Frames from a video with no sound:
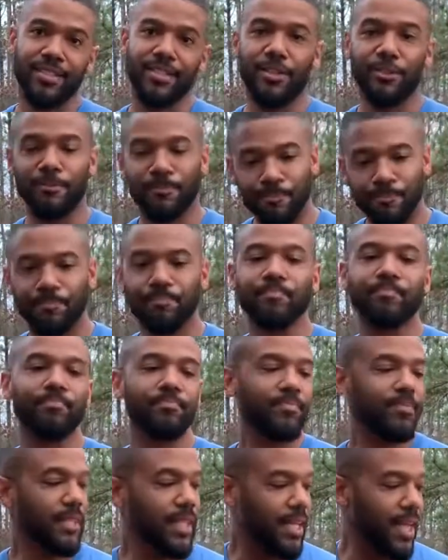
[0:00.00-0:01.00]
So
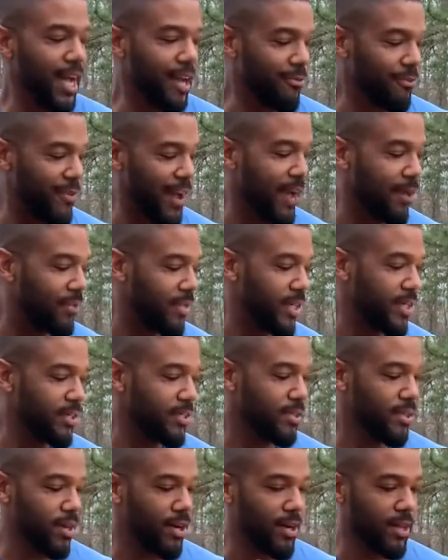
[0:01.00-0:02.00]
I found
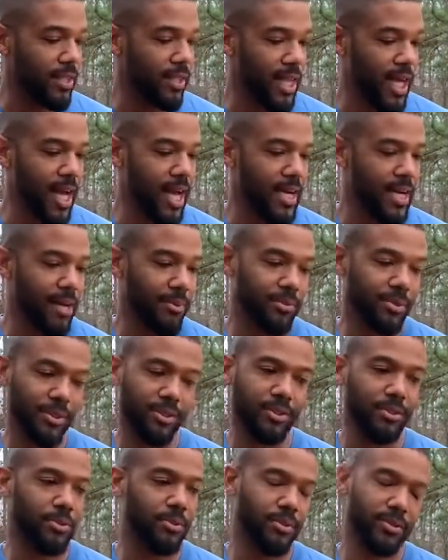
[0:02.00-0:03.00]
this online. I was
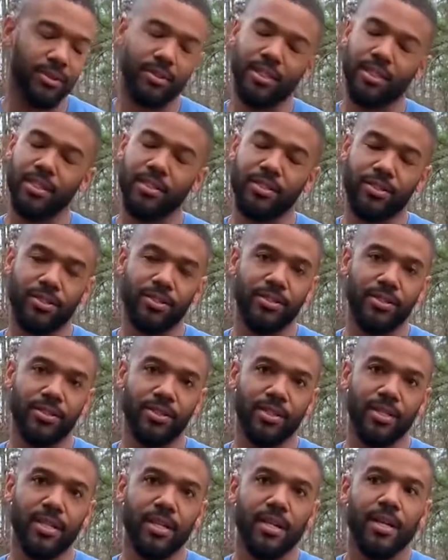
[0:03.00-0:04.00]
just doing a
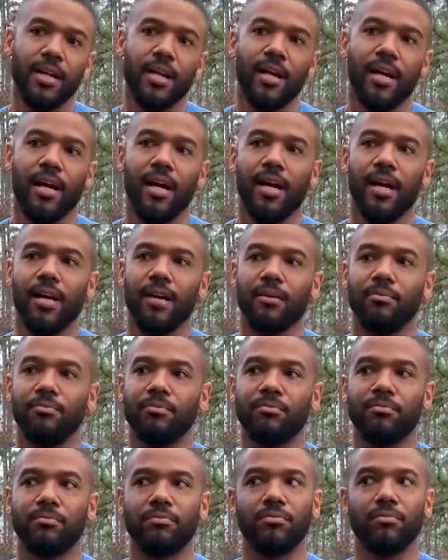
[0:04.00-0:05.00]
search,
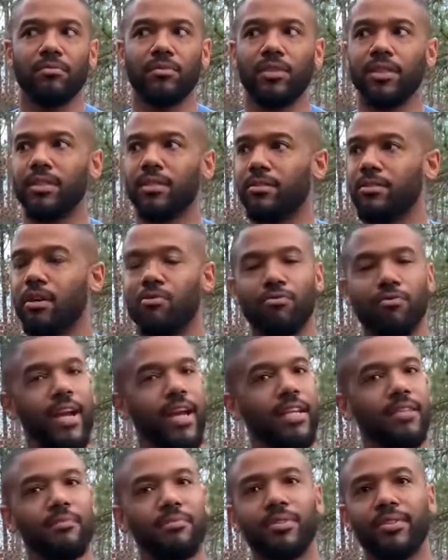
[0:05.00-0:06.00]
just a
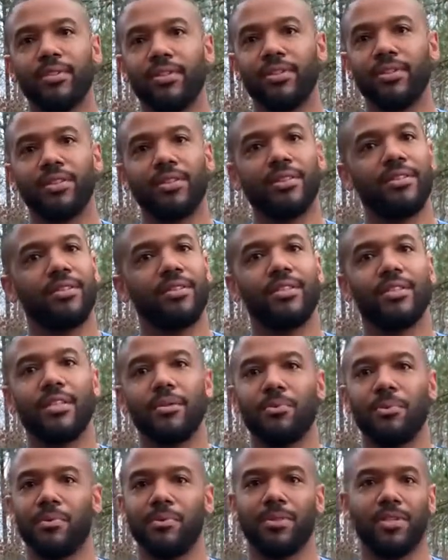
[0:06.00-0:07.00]
random search, just to
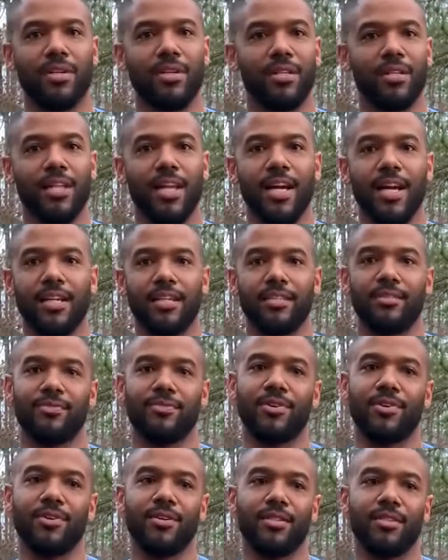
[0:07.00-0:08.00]
see what was online as
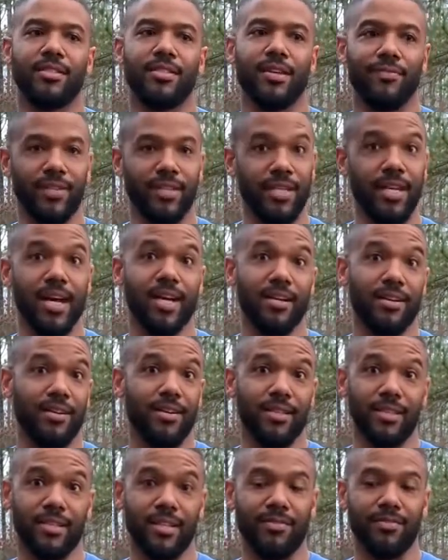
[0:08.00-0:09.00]
far as '79
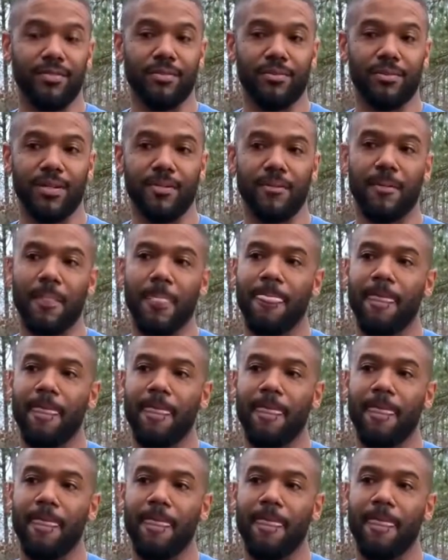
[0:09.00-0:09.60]
RX-7s went.